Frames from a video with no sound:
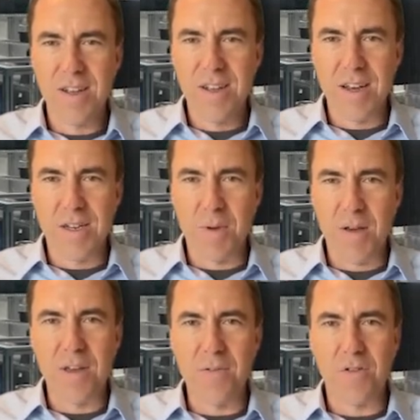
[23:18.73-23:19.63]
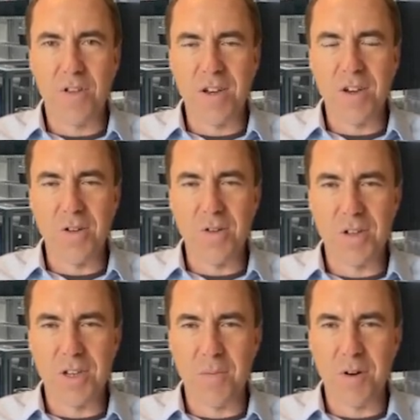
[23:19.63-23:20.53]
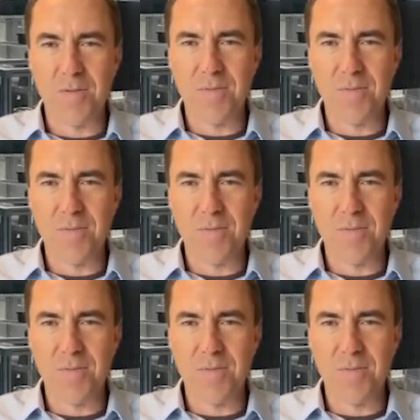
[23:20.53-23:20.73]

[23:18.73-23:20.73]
it's my favorite thing to do in the summer.